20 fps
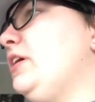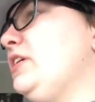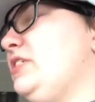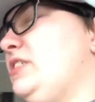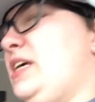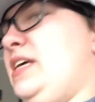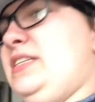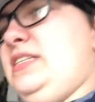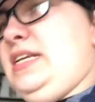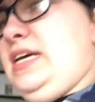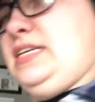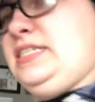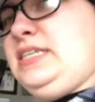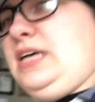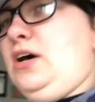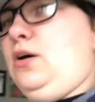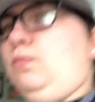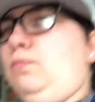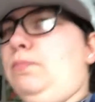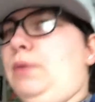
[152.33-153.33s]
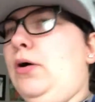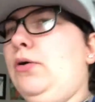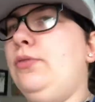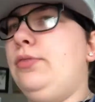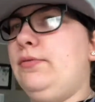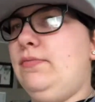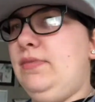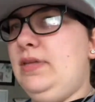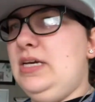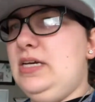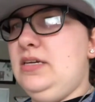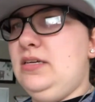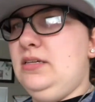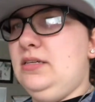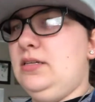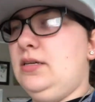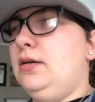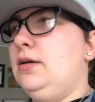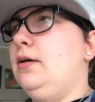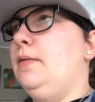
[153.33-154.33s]
says they sell both of
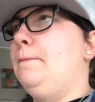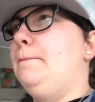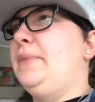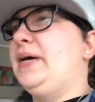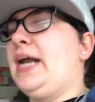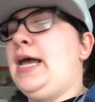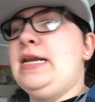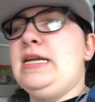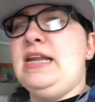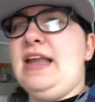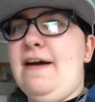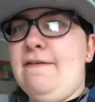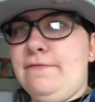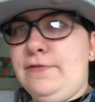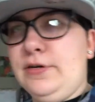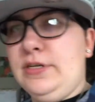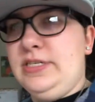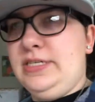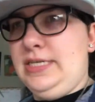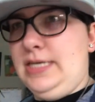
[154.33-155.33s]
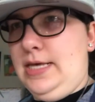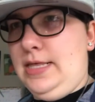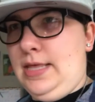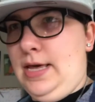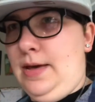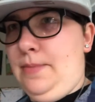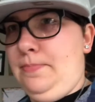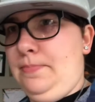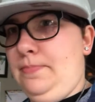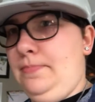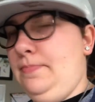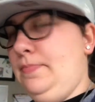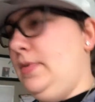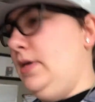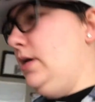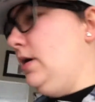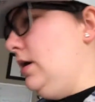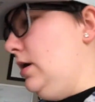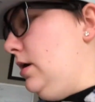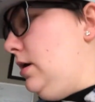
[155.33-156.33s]
these, but I never see them.
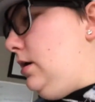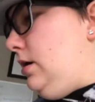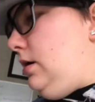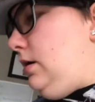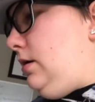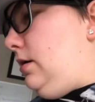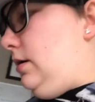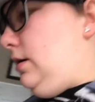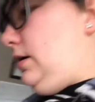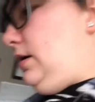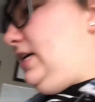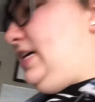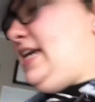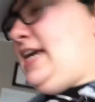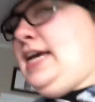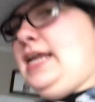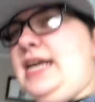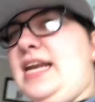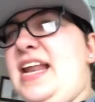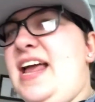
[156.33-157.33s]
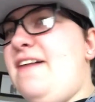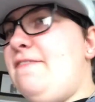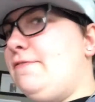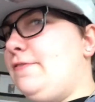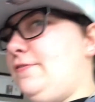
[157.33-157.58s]
Can never